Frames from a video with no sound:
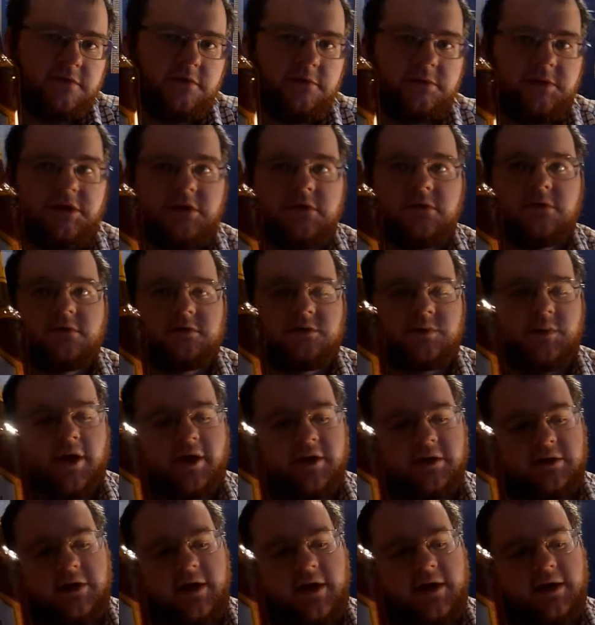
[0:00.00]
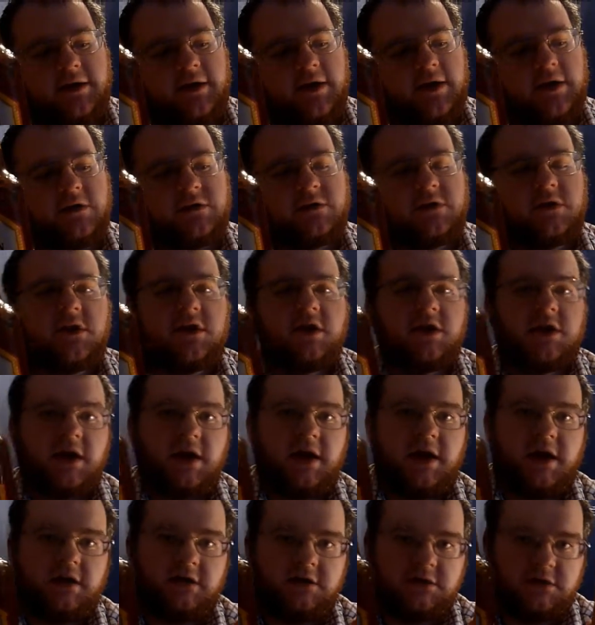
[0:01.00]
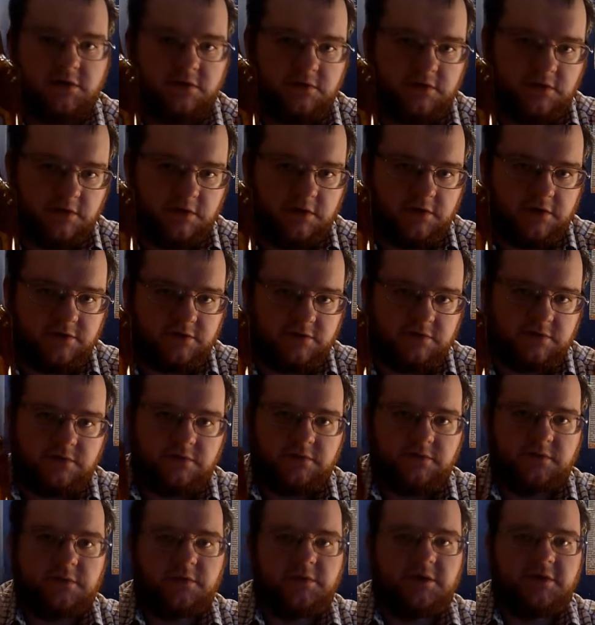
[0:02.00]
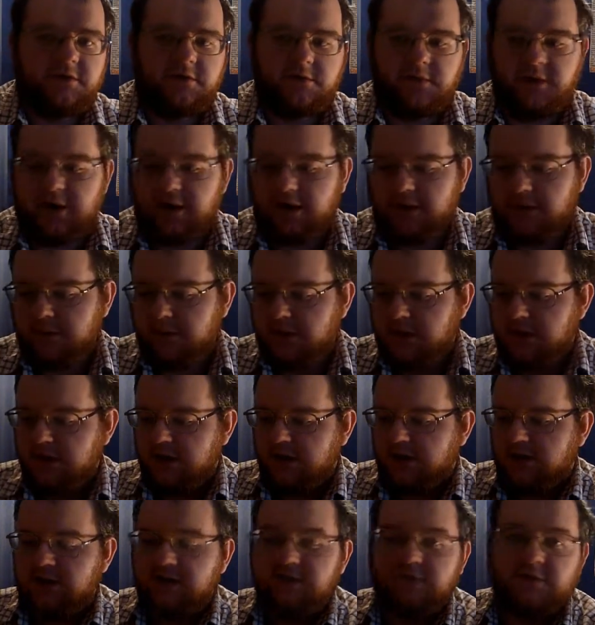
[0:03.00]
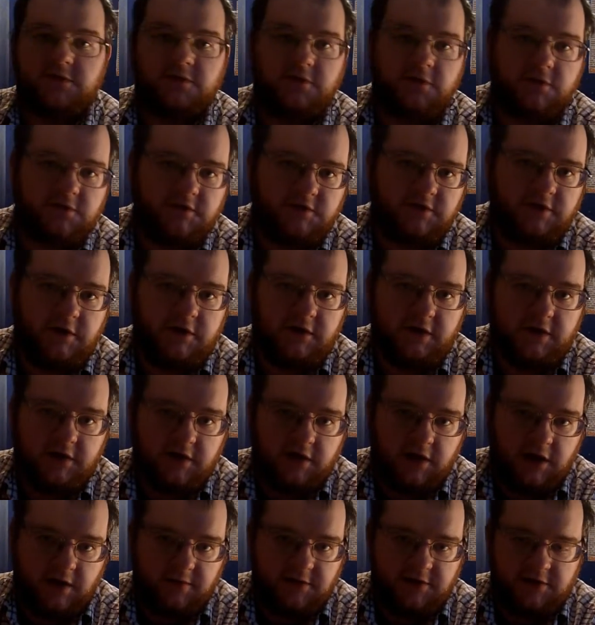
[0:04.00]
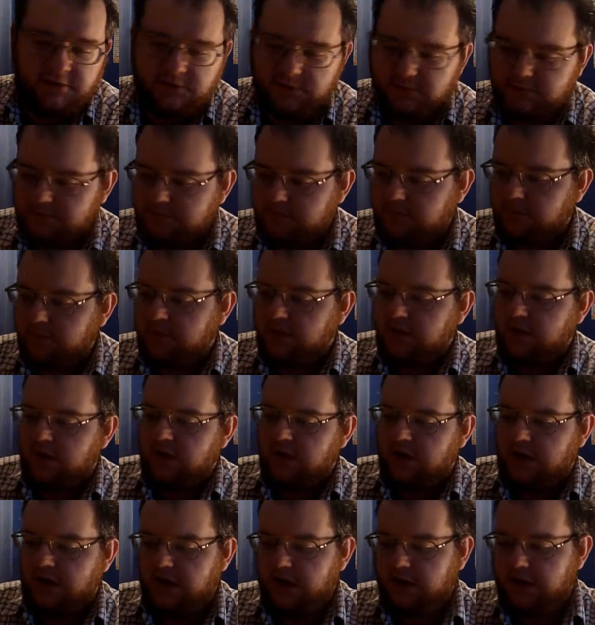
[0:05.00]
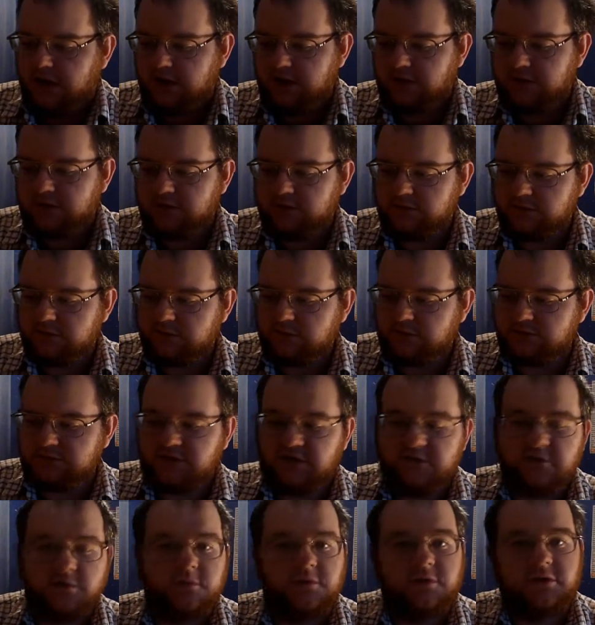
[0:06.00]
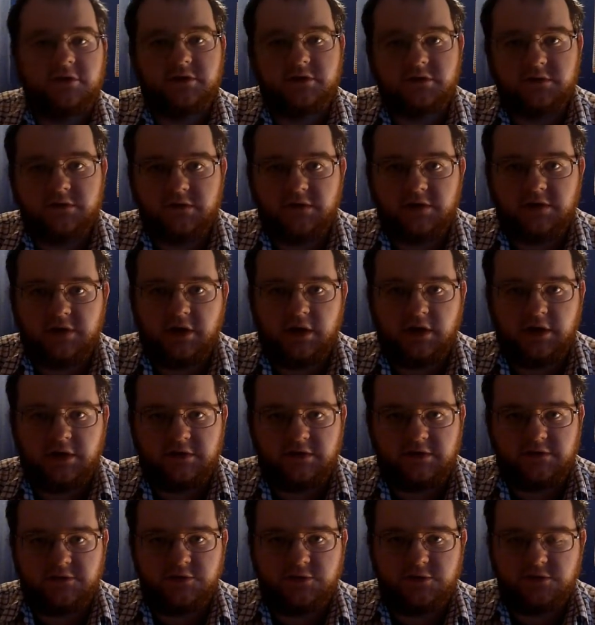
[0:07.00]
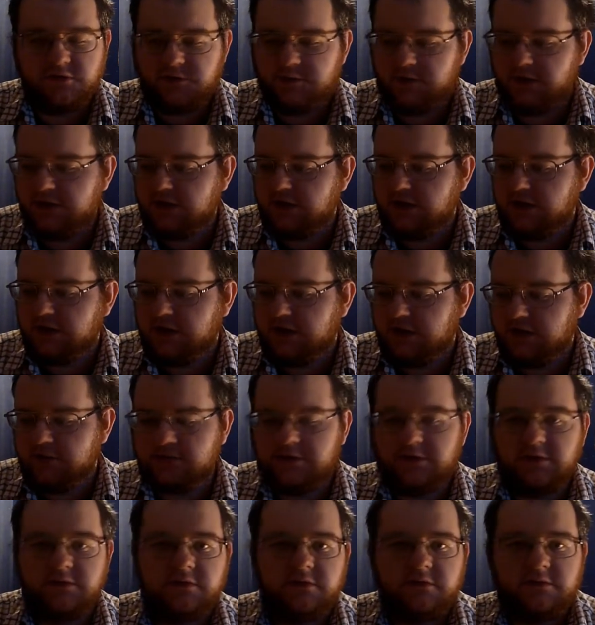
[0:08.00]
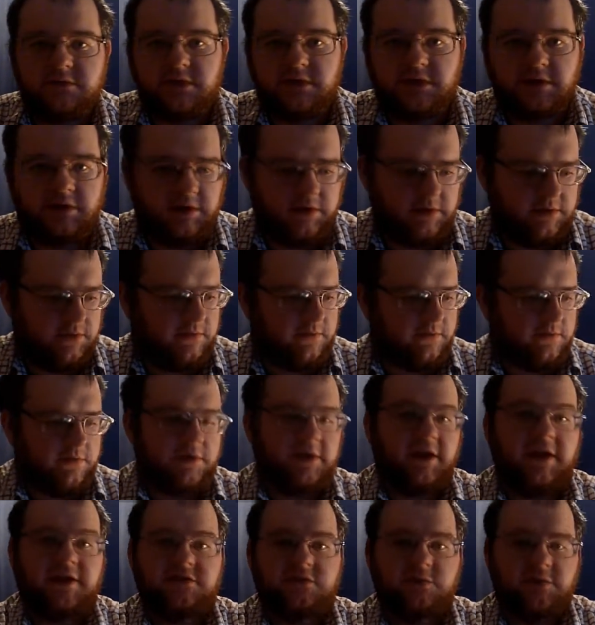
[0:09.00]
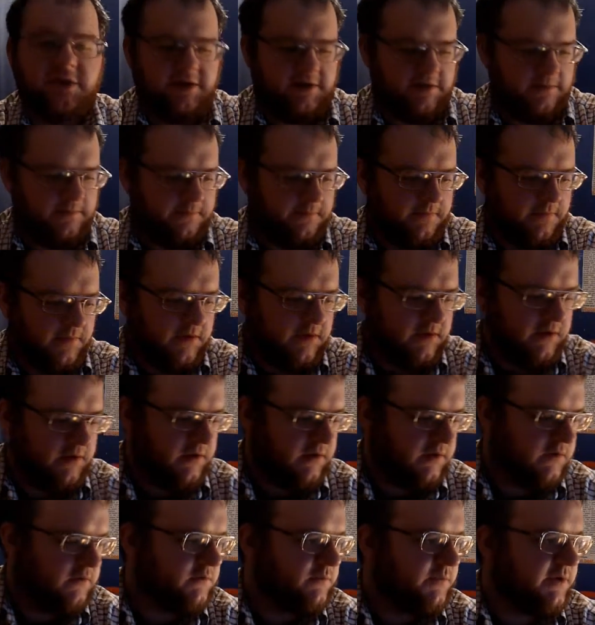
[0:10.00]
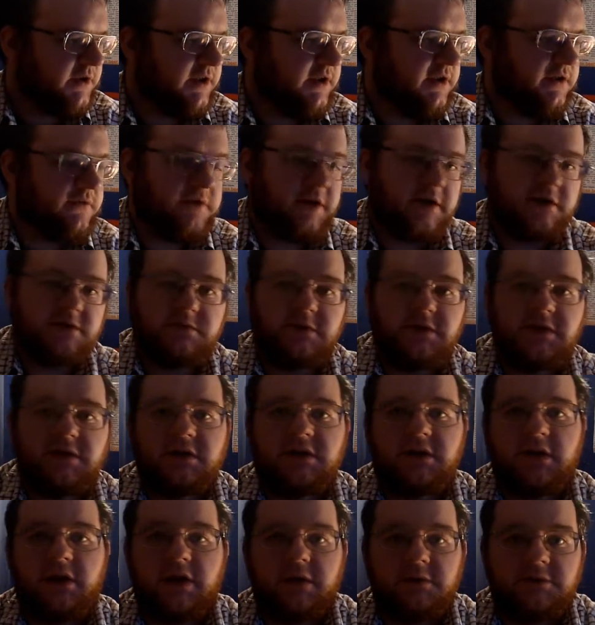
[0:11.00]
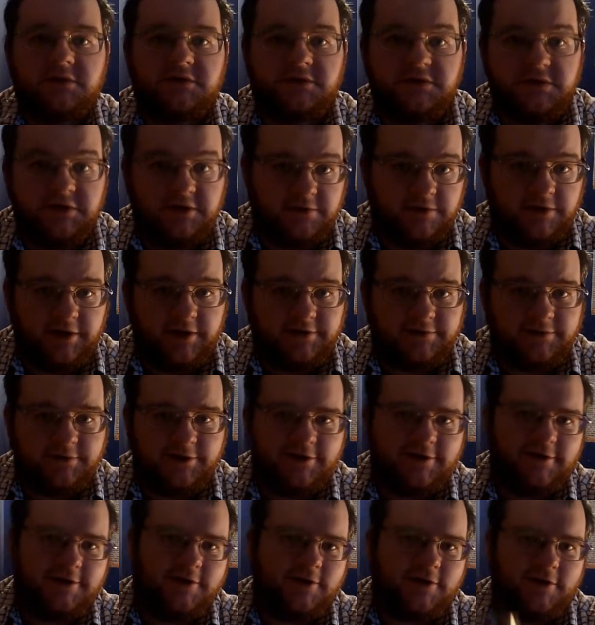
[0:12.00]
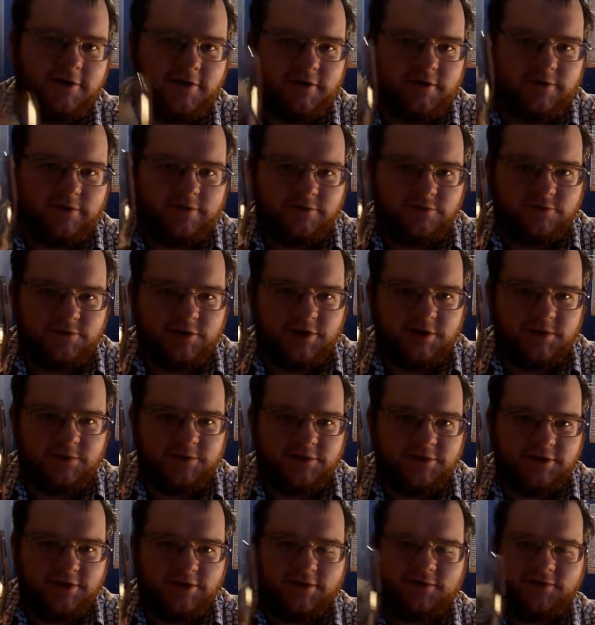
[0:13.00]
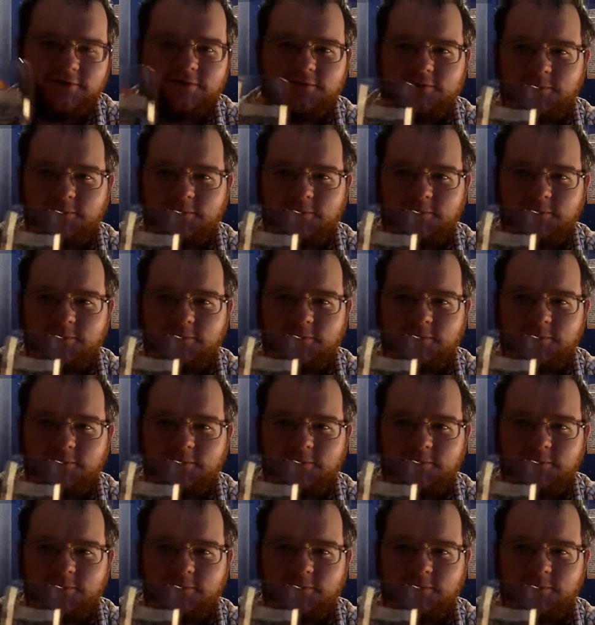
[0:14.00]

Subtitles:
from the Old Speckled Hen guys, and Utenos from Lithuania. Leave your votes down in the comments, and whichever one the viewers pick, I will drink next week. Speaking of next week, I will see you next week on Drinking with Dave.